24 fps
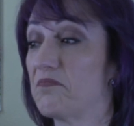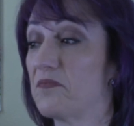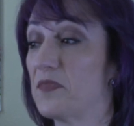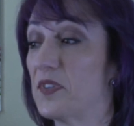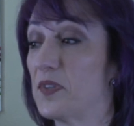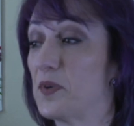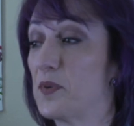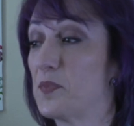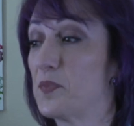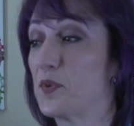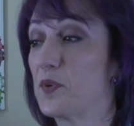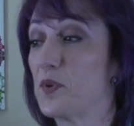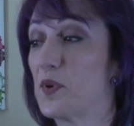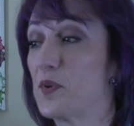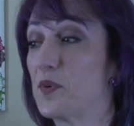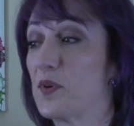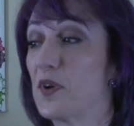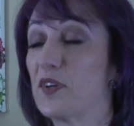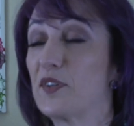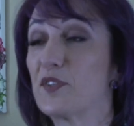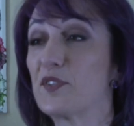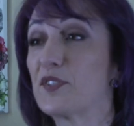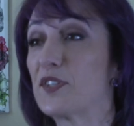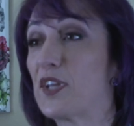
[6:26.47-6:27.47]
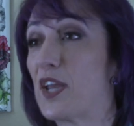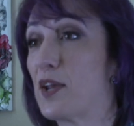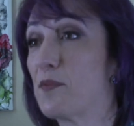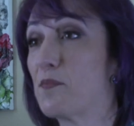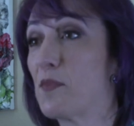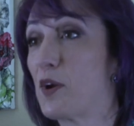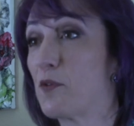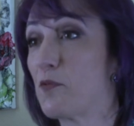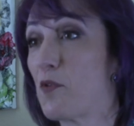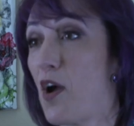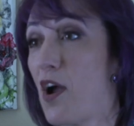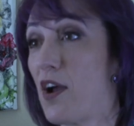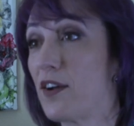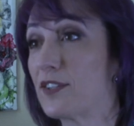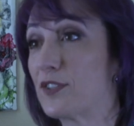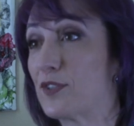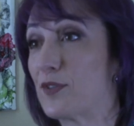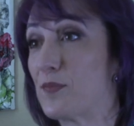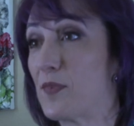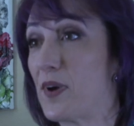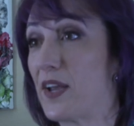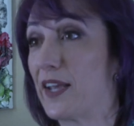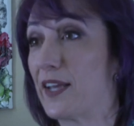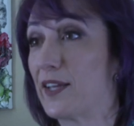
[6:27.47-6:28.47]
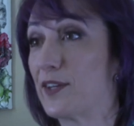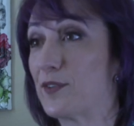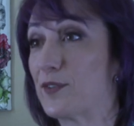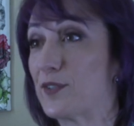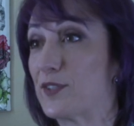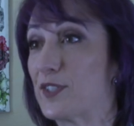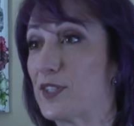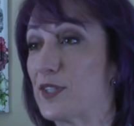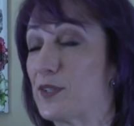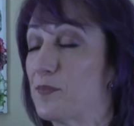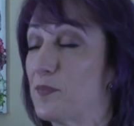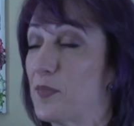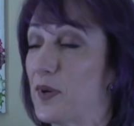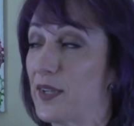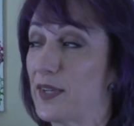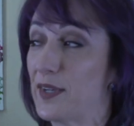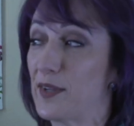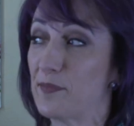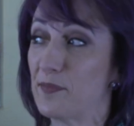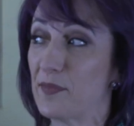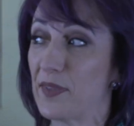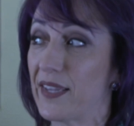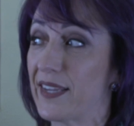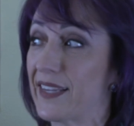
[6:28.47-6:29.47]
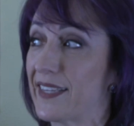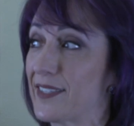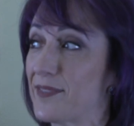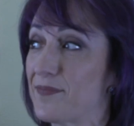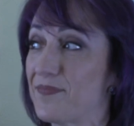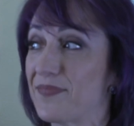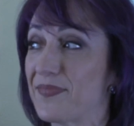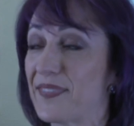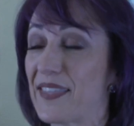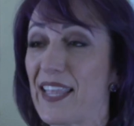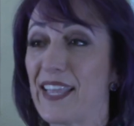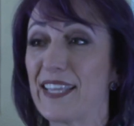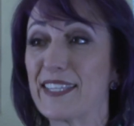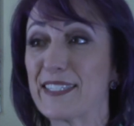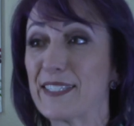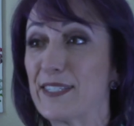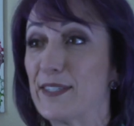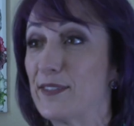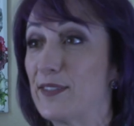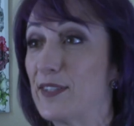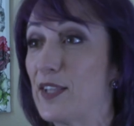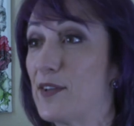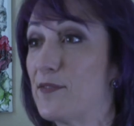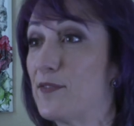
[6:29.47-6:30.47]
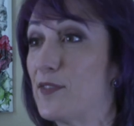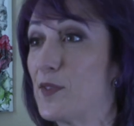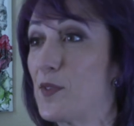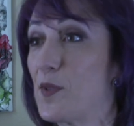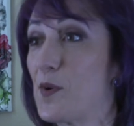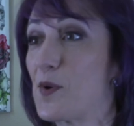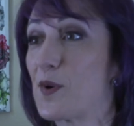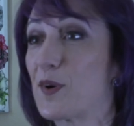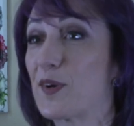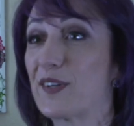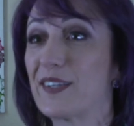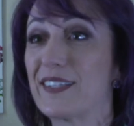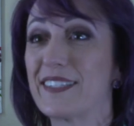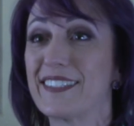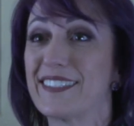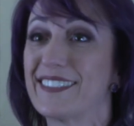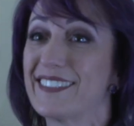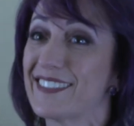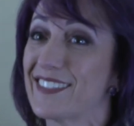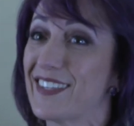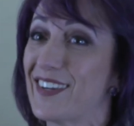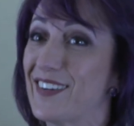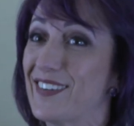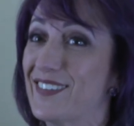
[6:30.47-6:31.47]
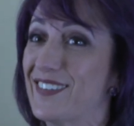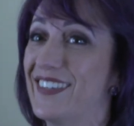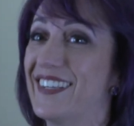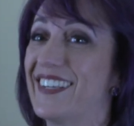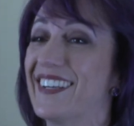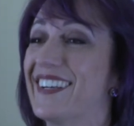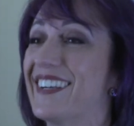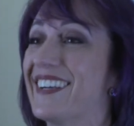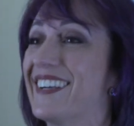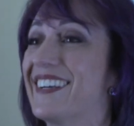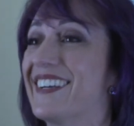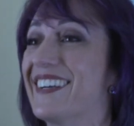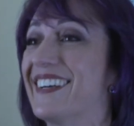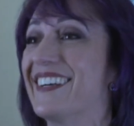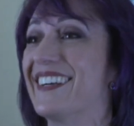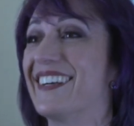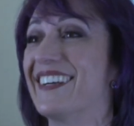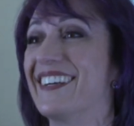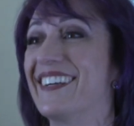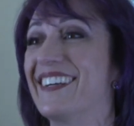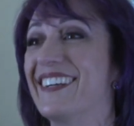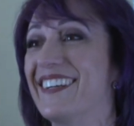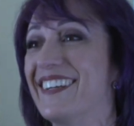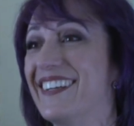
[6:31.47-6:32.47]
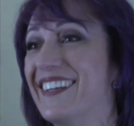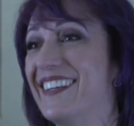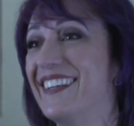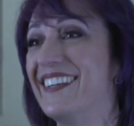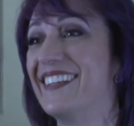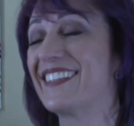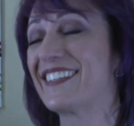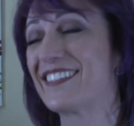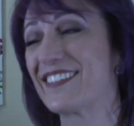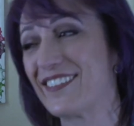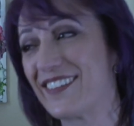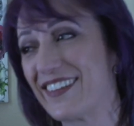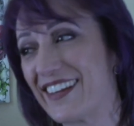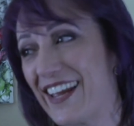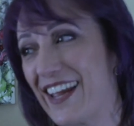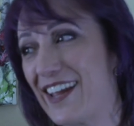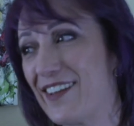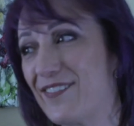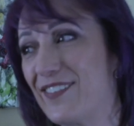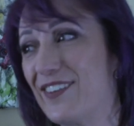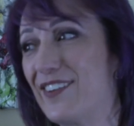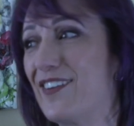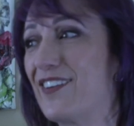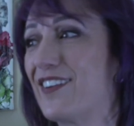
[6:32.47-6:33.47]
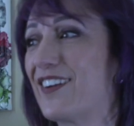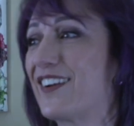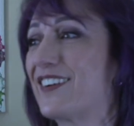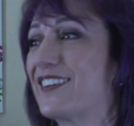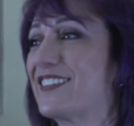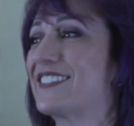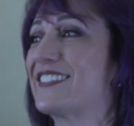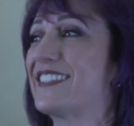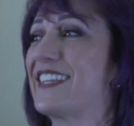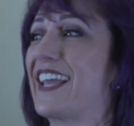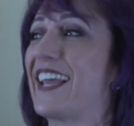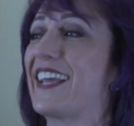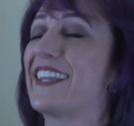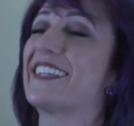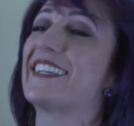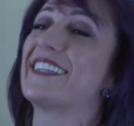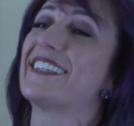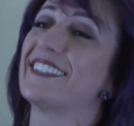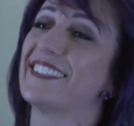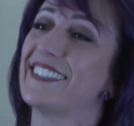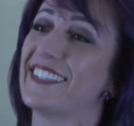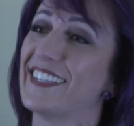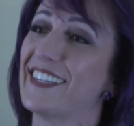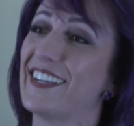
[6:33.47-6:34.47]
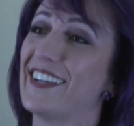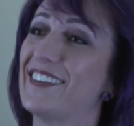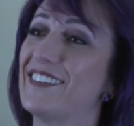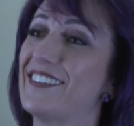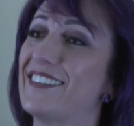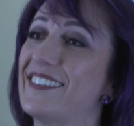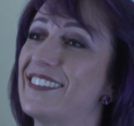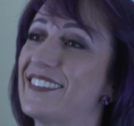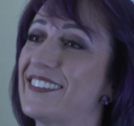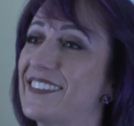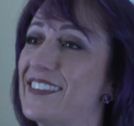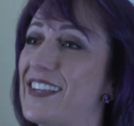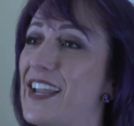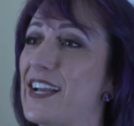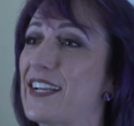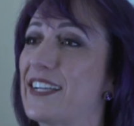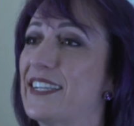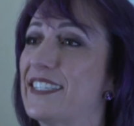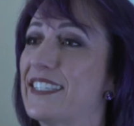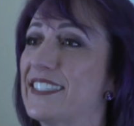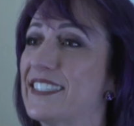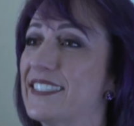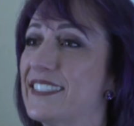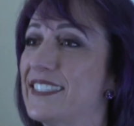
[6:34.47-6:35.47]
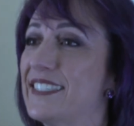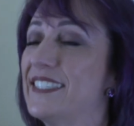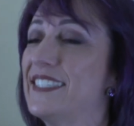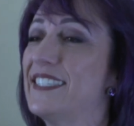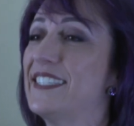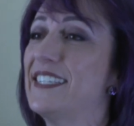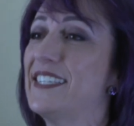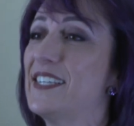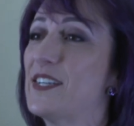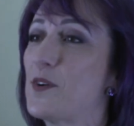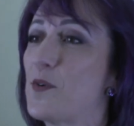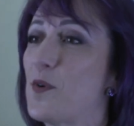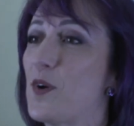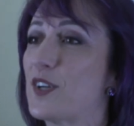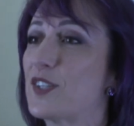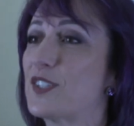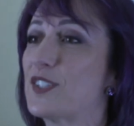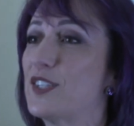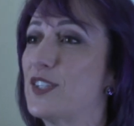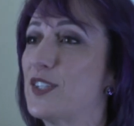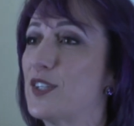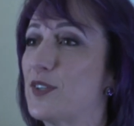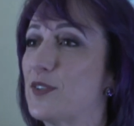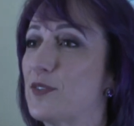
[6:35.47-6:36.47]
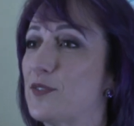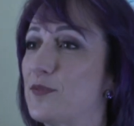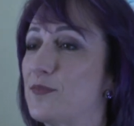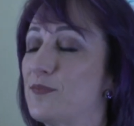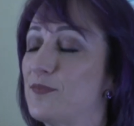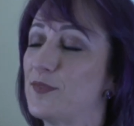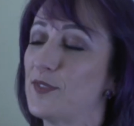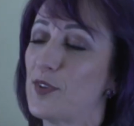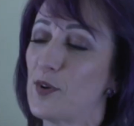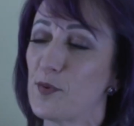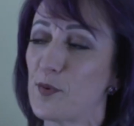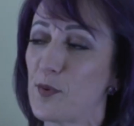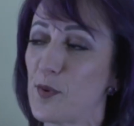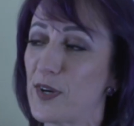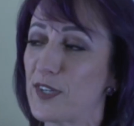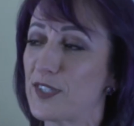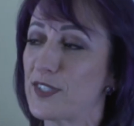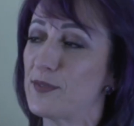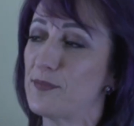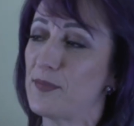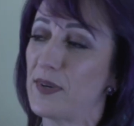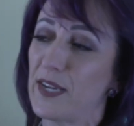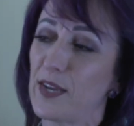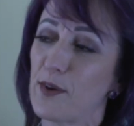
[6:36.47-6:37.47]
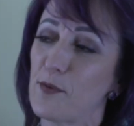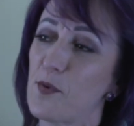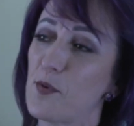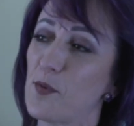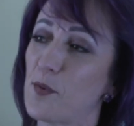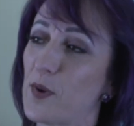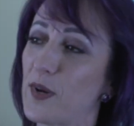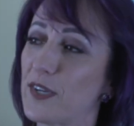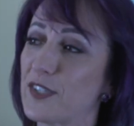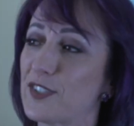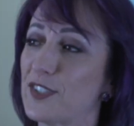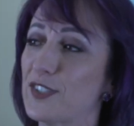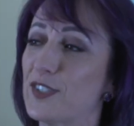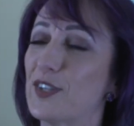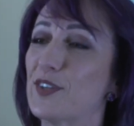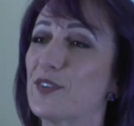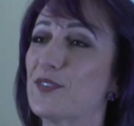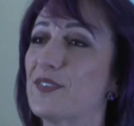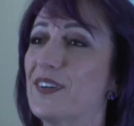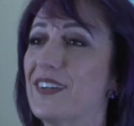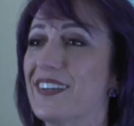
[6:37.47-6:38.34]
people don't understand my rocks or my energy, but I'm like, I still love the Lord, so it's okay if you don't understand it. I'm not gonna question you. Don't question me, I won't question you.